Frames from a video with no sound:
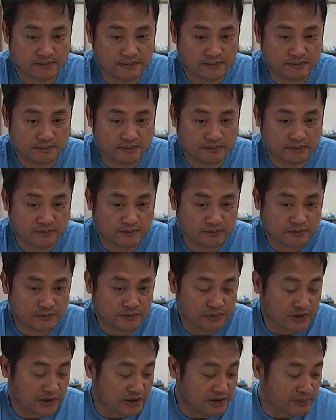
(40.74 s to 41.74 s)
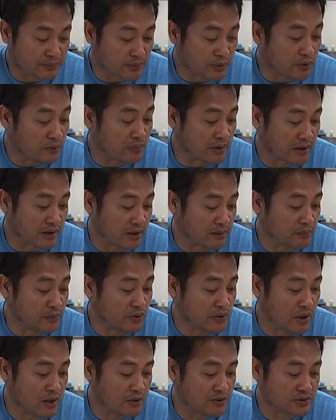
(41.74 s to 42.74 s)
a lot of miles to give.
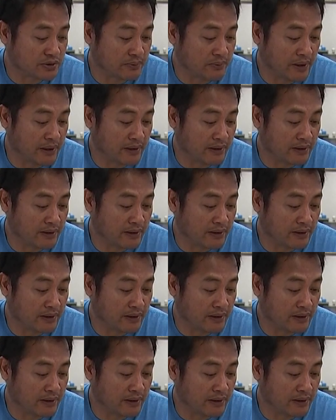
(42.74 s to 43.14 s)
Uvalde